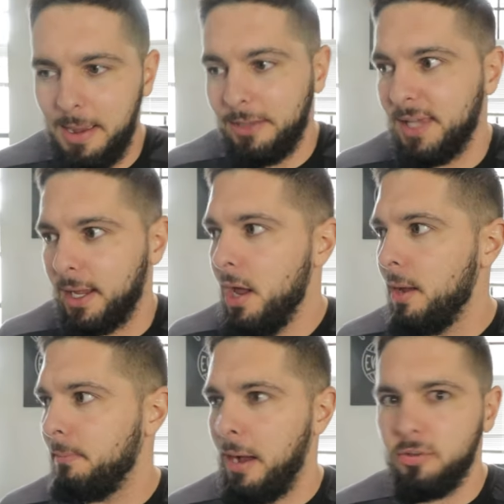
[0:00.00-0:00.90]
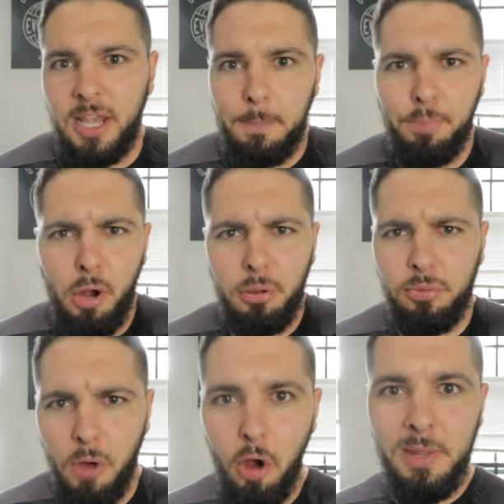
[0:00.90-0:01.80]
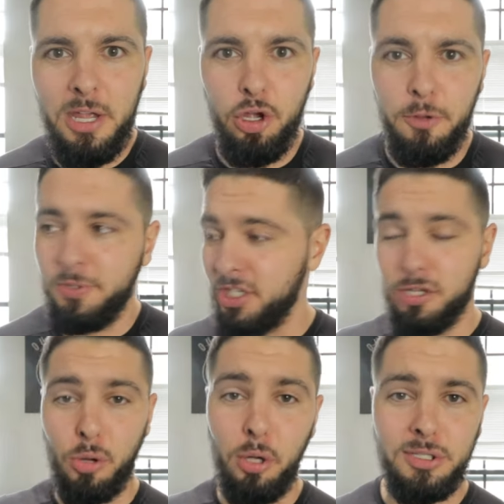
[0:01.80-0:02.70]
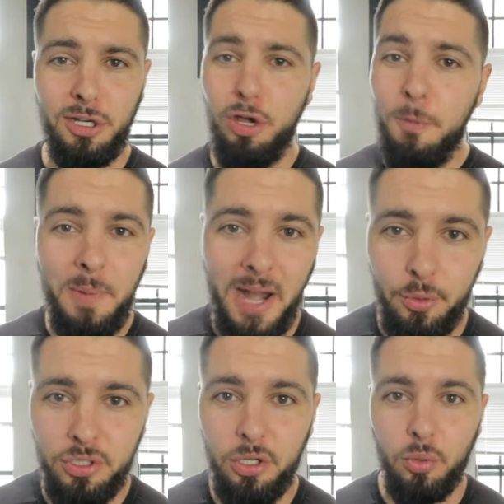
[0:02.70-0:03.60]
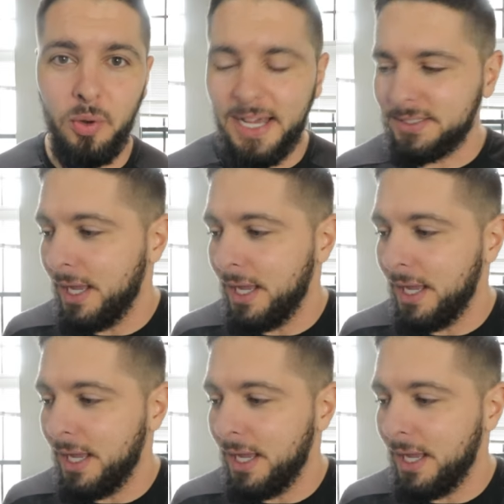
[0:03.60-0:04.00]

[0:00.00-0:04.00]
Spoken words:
I was like, bro, throw me oops, just throw it to the hoop and I will do the rest.